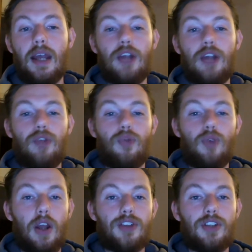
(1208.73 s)
and you've
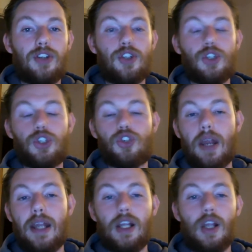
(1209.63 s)
realized that just
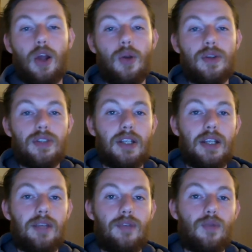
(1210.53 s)
training alone isn't going to
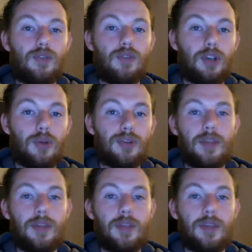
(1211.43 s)
give you the results.